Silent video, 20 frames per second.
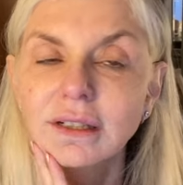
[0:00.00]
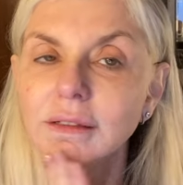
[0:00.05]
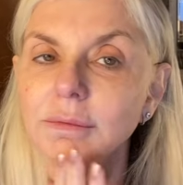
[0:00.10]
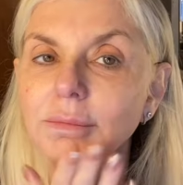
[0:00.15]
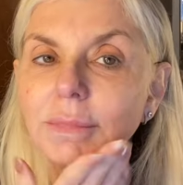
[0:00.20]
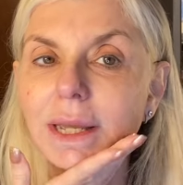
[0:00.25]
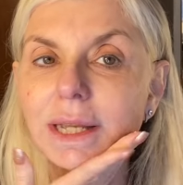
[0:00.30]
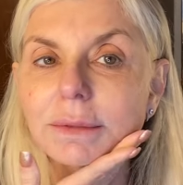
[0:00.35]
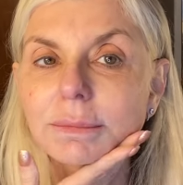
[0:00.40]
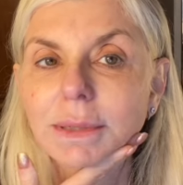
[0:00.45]

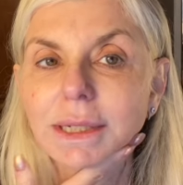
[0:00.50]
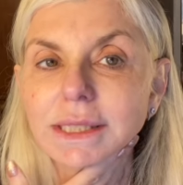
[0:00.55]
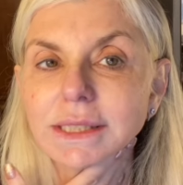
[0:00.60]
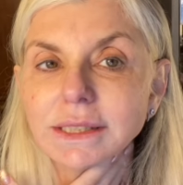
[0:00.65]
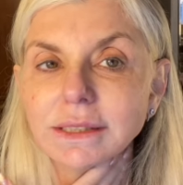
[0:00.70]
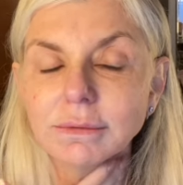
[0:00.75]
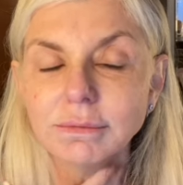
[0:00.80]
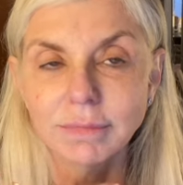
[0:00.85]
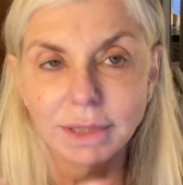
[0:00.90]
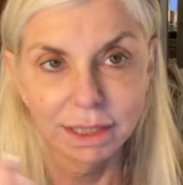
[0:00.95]
make my,
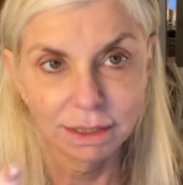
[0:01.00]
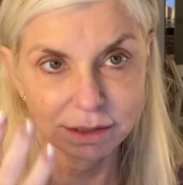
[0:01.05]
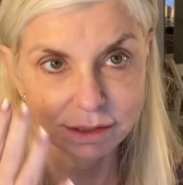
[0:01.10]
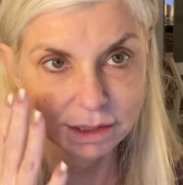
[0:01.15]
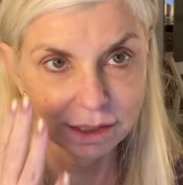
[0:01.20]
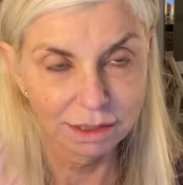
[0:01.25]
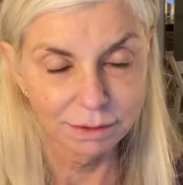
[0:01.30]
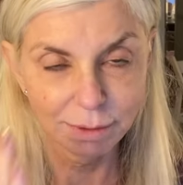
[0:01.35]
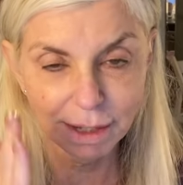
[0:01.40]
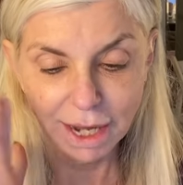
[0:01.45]
it,
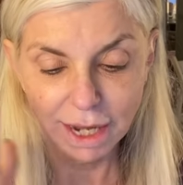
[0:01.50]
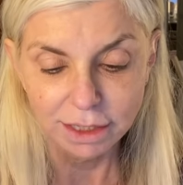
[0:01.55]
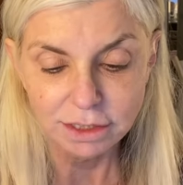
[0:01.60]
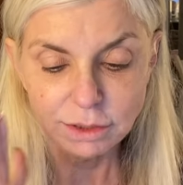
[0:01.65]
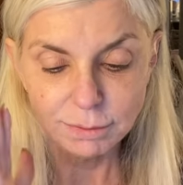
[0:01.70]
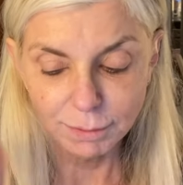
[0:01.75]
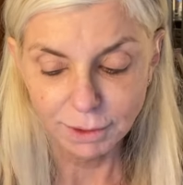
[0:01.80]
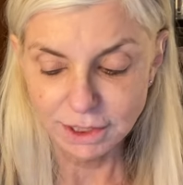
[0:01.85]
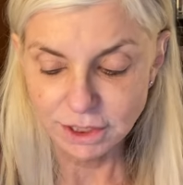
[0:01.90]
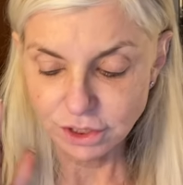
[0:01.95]
it
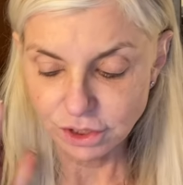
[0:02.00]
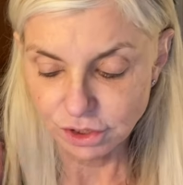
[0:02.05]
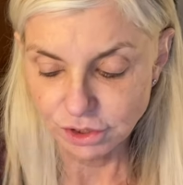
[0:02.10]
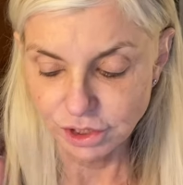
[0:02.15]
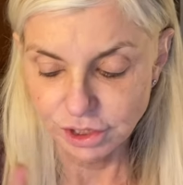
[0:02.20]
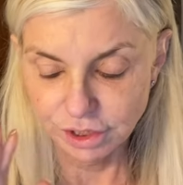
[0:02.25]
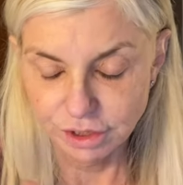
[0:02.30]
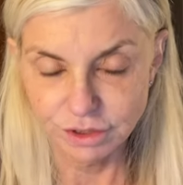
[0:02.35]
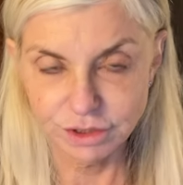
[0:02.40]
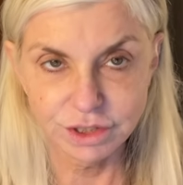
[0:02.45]
adds moisture
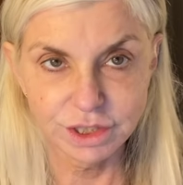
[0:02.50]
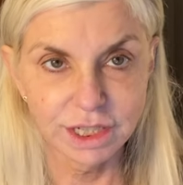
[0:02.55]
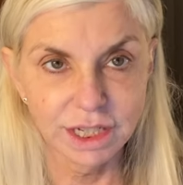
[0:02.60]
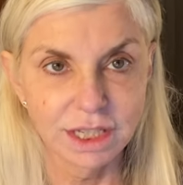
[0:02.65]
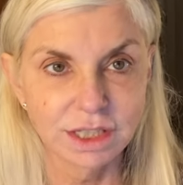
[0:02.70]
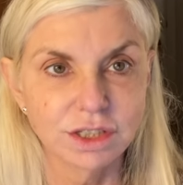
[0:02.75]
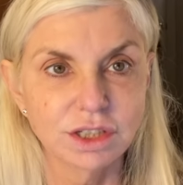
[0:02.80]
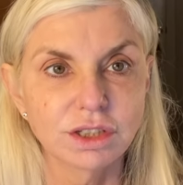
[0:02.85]
to your skin.